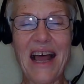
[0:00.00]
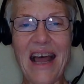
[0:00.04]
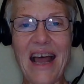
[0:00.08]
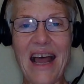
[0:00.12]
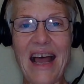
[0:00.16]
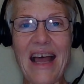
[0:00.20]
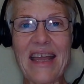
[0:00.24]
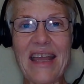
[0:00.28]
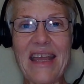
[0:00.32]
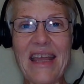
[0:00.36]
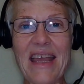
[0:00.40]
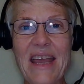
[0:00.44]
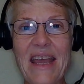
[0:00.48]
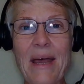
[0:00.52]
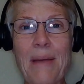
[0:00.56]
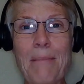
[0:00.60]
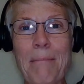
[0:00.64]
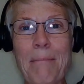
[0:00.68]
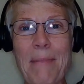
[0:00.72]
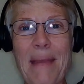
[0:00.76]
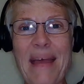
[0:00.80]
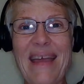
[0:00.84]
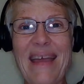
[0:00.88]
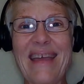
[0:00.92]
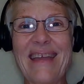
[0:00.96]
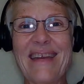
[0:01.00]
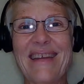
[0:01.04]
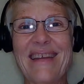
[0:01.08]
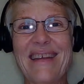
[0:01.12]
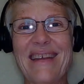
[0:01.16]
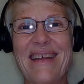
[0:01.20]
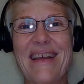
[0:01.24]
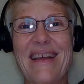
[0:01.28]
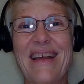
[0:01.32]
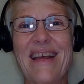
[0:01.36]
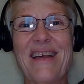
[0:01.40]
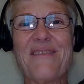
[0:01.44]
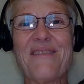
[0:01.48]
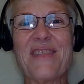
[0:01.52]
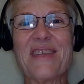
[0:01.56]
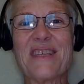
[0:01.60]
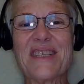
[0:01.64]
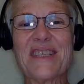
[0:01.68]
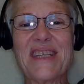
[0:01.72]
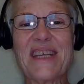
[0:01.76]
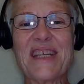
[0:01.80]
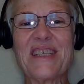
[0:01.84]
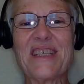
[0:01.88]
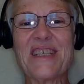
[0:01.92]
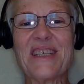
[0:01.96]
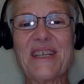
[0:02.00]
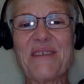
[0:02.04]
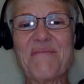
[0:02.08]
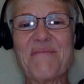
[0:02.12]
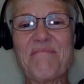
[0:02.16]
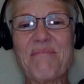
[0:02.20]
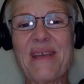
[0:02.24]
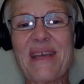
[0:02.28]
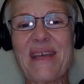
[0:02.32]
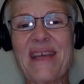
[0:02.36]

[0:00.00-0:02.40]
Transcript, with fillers: I am made of the sentient